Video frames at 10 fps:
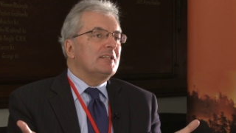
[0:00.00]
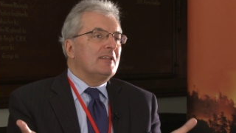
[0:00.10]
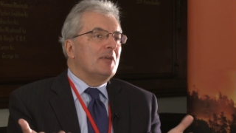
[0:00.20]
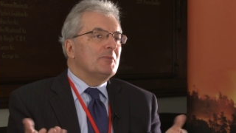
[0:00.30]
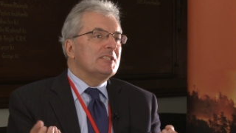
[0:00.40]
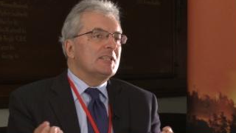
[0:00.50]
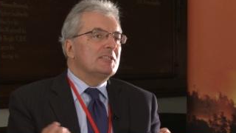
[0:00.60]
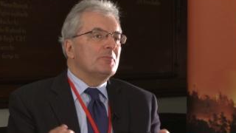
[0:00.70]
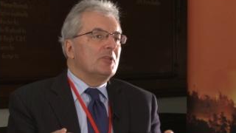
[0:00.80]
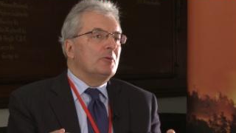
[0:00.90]
climate
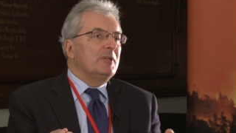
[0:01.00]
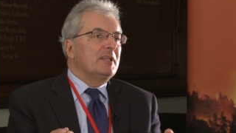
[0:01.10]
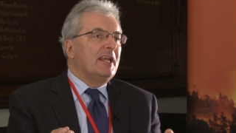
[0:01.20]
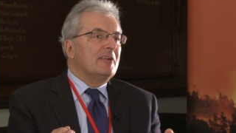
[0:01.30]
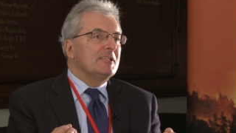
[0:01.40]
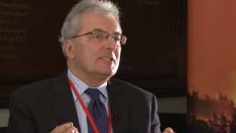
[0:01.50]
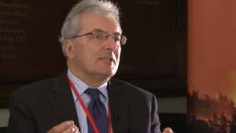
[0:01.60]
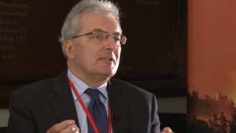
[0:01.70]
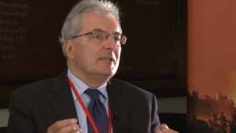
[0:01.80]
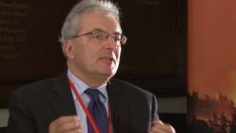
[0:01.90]
system that we inherited.